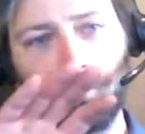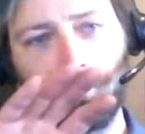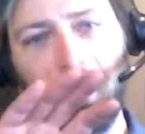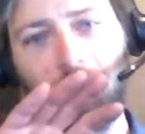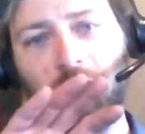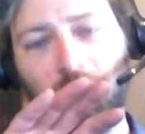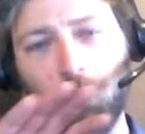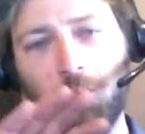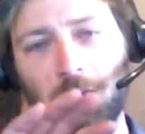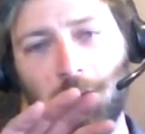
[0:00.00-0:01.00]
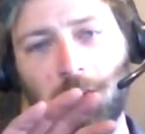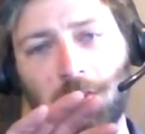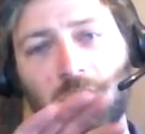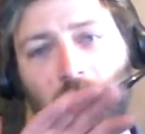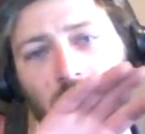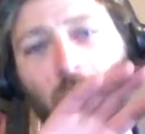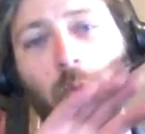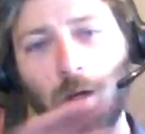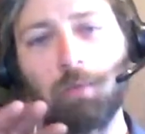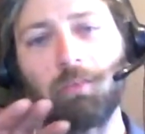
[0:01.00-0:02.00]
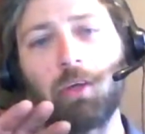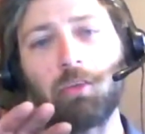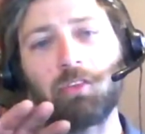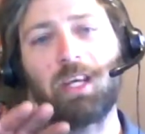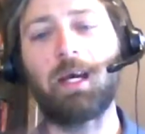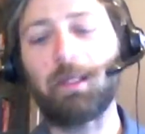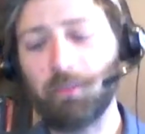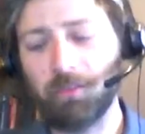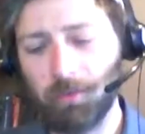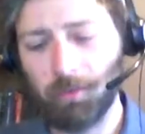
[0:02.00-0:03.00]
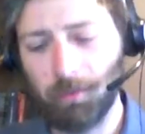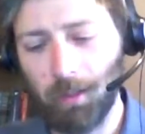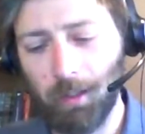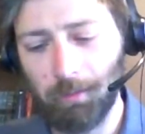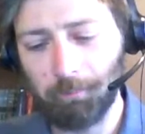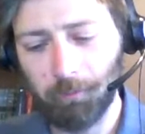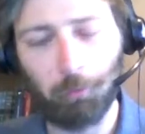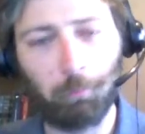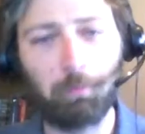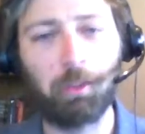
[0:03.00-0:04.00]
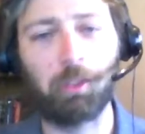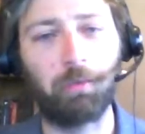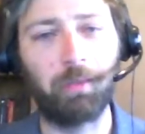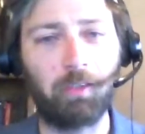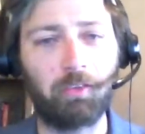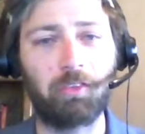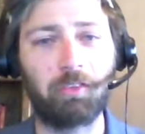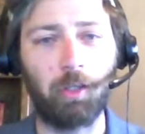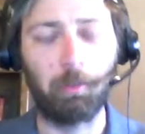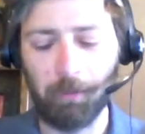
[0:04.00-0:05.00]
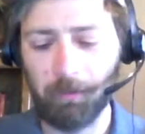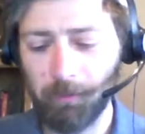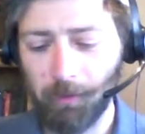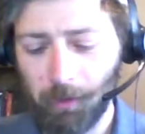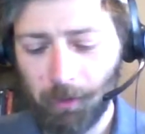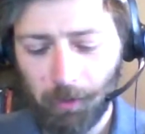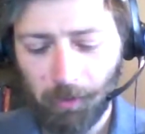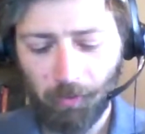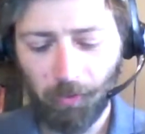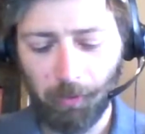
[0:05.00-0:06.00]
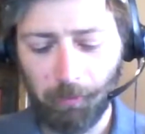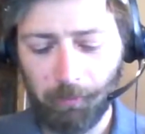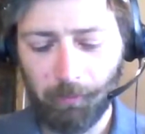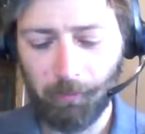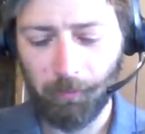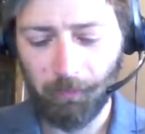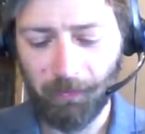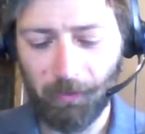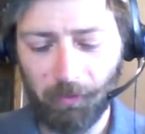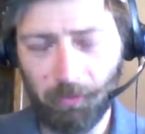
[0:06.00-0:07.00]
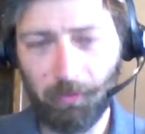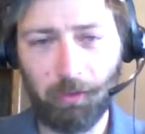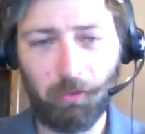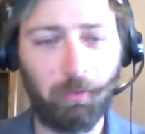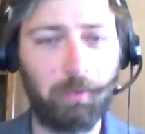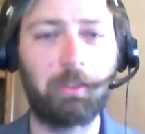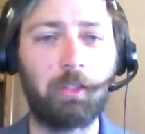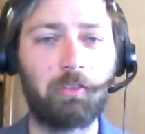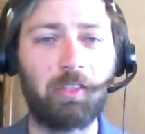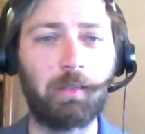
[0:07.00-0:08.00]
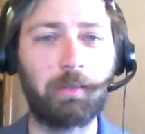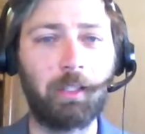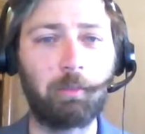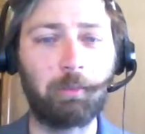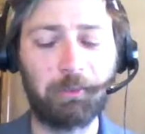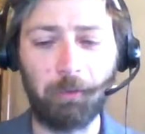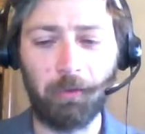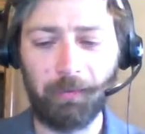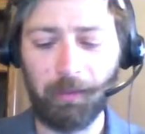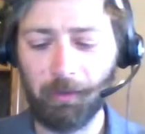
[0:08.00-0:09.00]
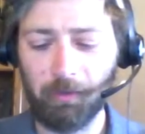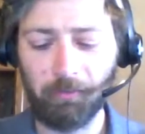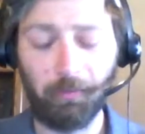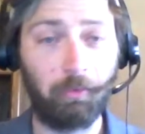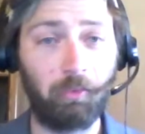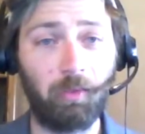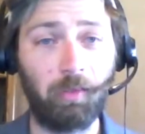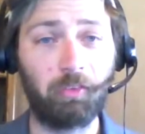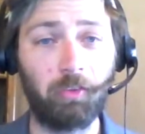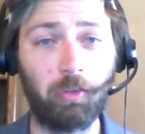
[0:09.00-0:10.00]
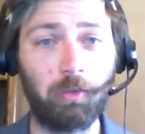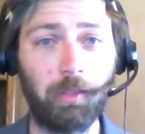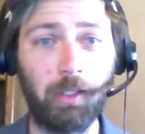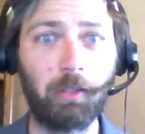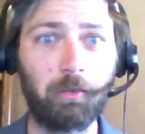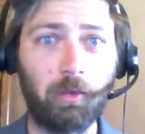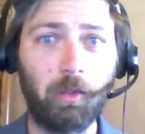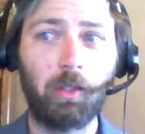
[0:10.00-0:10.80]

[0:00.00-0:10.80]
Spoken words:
about 2/3 of one of those sides, or what we call the east escarpment. So there's really no telling how much more there is left to do, and